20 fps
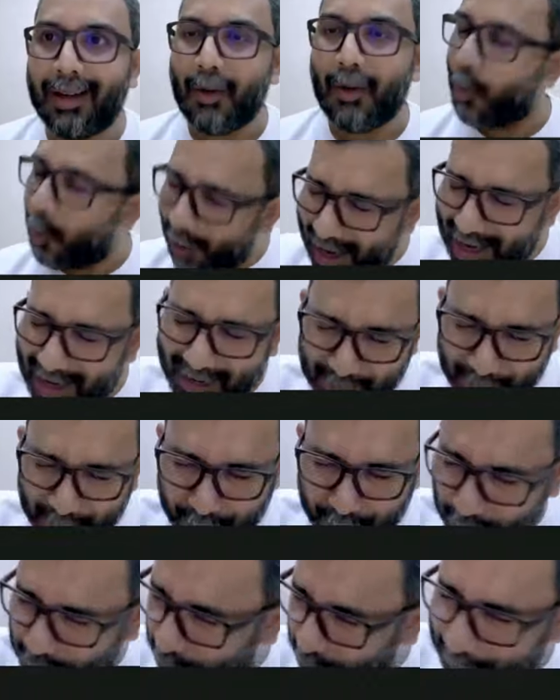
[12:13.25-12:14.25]
One
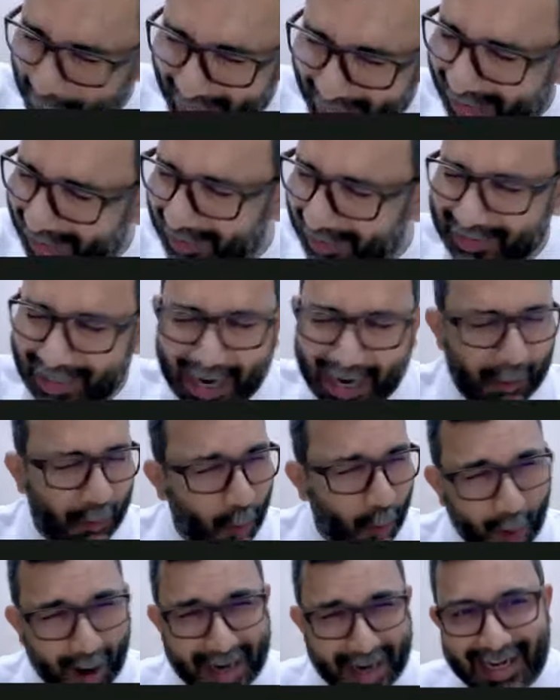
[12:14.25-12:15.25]
prospect at a time,
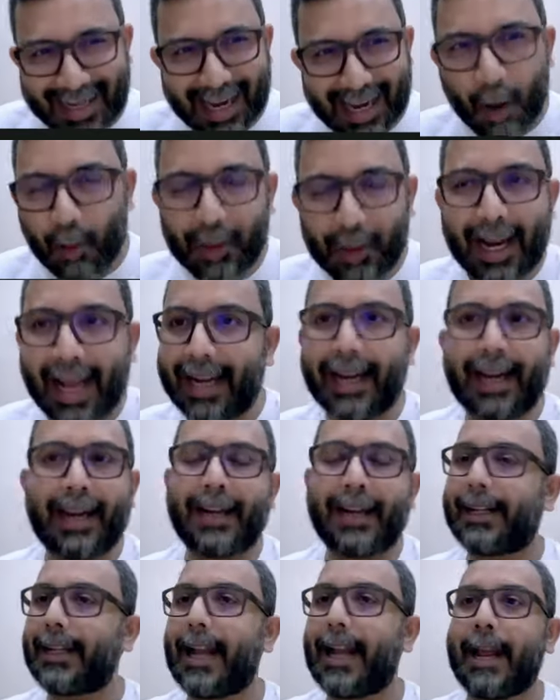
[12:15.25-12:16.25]
one downline
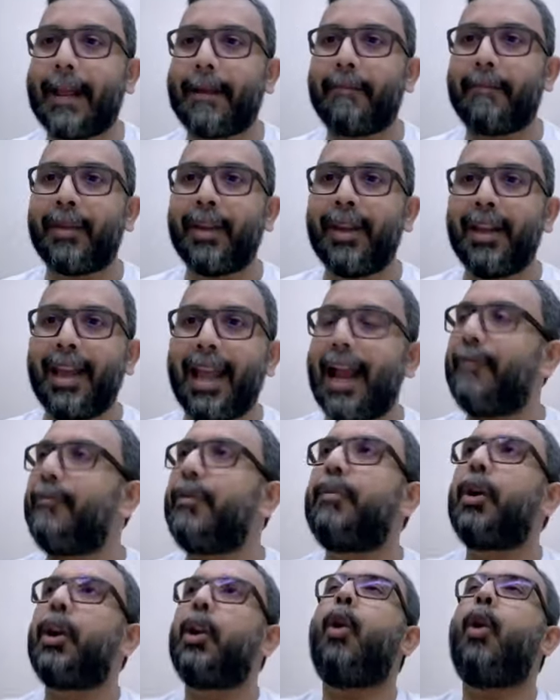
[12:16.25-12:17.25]
at a time, and we will